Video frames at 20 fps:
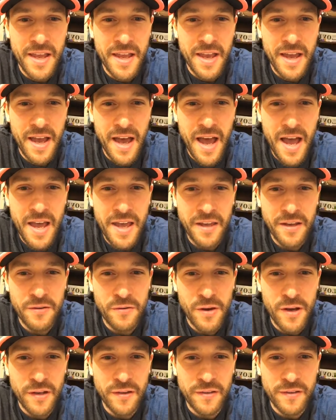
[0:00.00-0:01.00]
Hi,
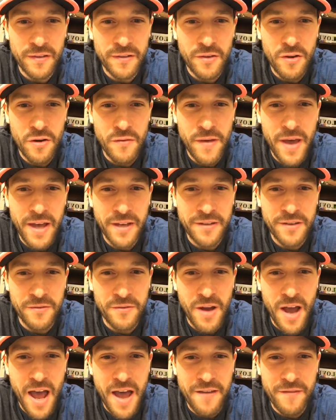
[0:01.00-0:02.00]
Chris. Novak
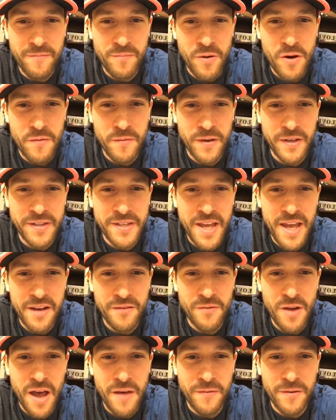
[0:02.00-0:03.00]
arrived, perfect 10.
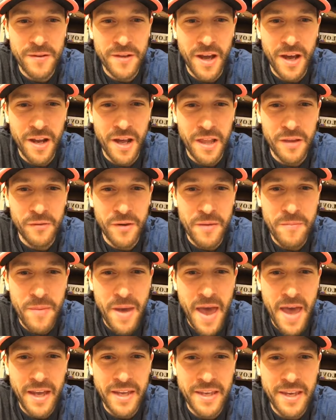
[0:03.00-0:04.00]
Rafa not all the way
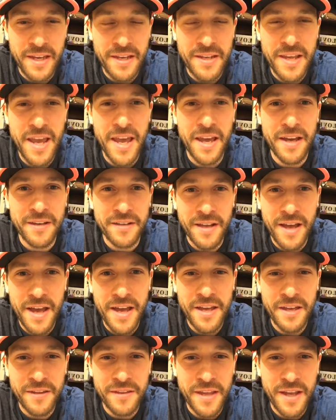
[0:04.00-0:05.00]
back yet. Yeah,
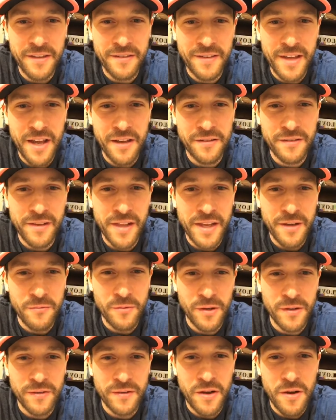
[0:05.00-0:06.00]
I, that sounds like
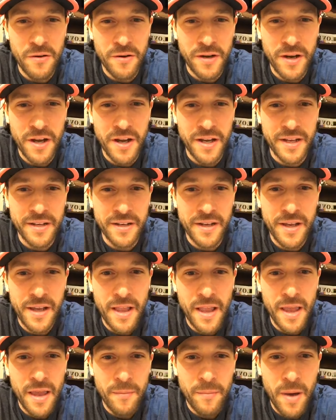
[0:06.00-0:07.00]
what's going on.
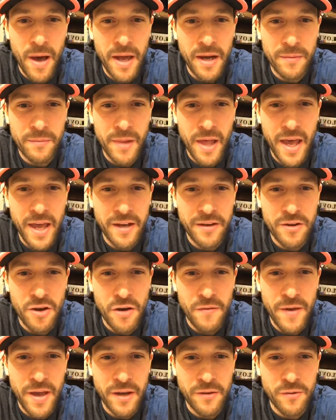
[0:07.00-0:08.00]
Bottom line,
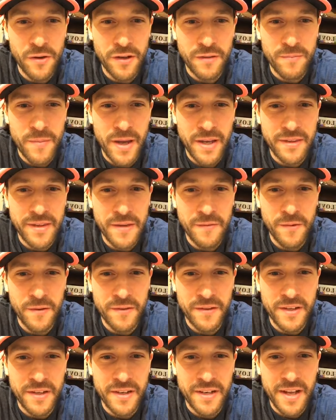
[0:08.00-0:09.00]
Novak was
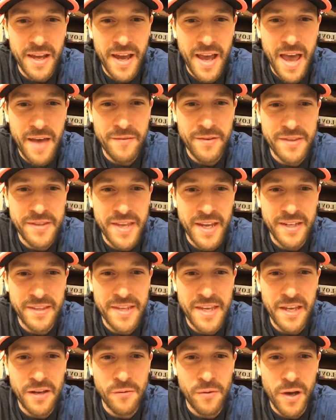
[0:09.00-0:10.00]
magnificent. I have a
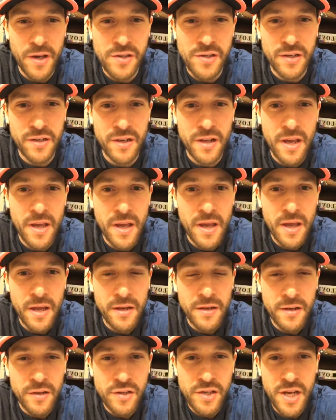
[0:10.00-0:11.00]
technique question.
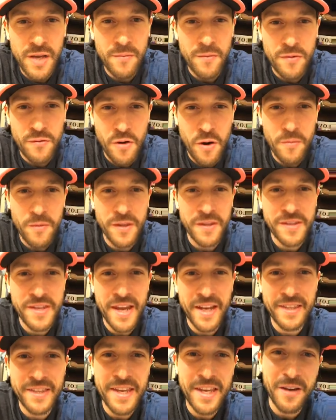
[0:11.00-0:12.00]
Jim, throw me the
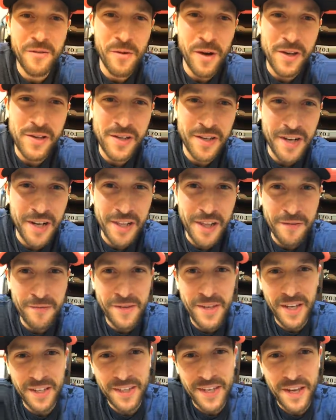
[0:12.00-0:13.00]
technique question. I love
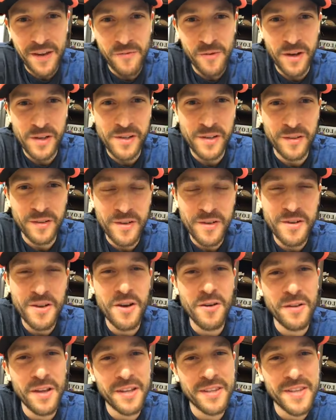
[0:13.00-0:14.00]
technique questions. You
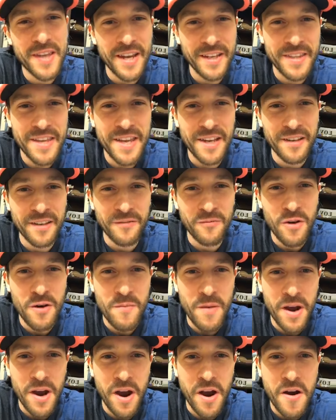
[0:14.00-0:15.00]
know that technique is where
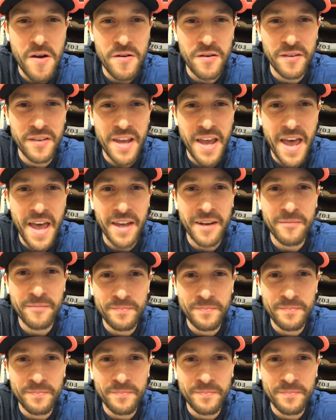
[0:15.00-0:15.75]
my heart is at.